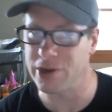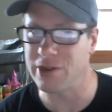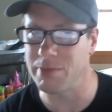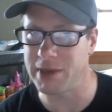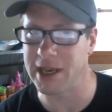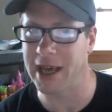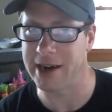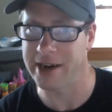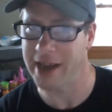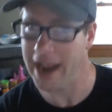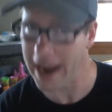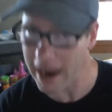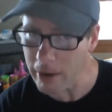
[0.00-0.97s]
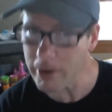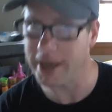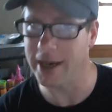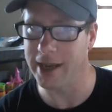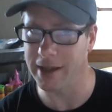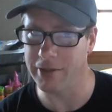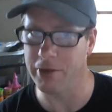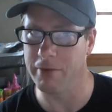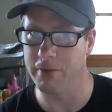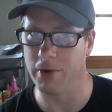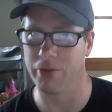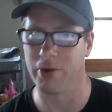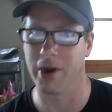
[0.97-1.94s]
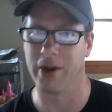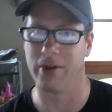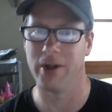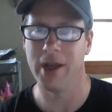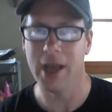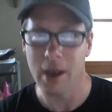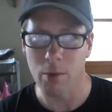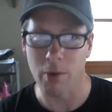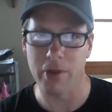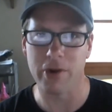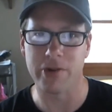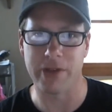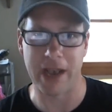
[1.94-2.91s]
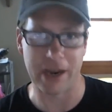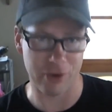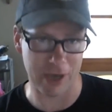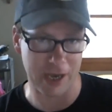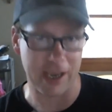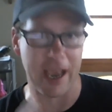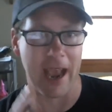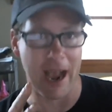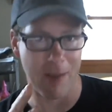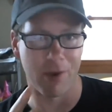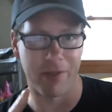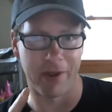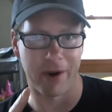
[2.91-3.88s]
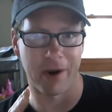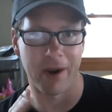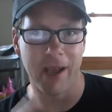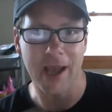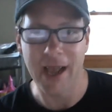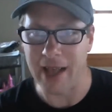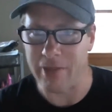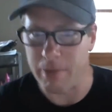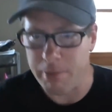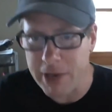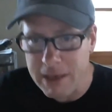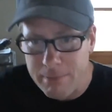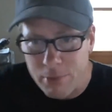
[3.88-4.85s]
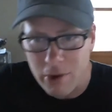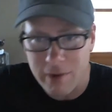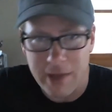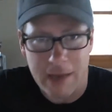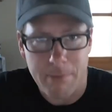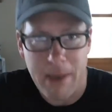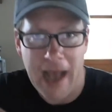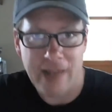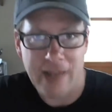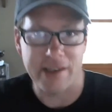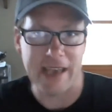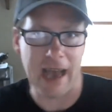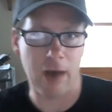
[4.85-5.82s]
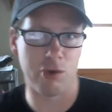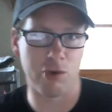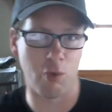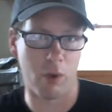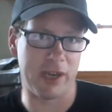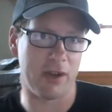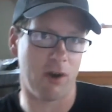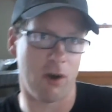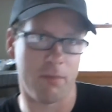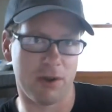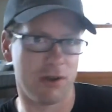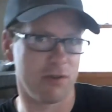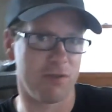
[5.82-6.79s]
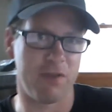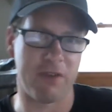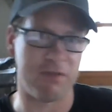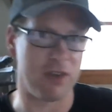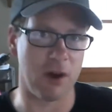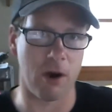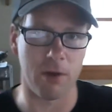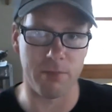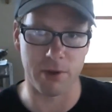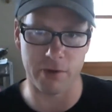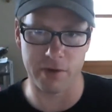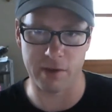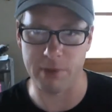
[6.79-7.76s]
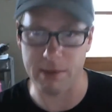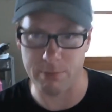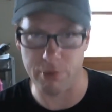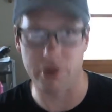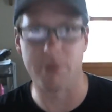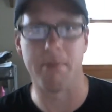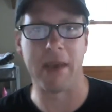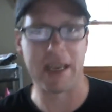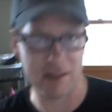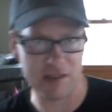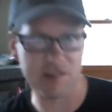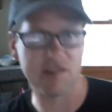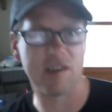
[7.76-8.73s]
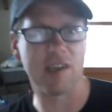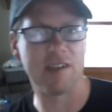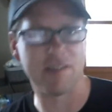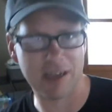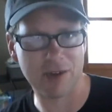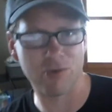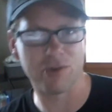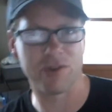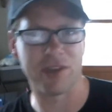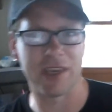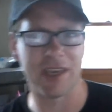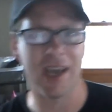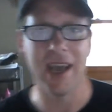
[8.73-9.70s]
to be at an area in the full throttle where there's actually a camera there. And the people are like passing out $20 bills, $50 bills to people to make these scenes interesting.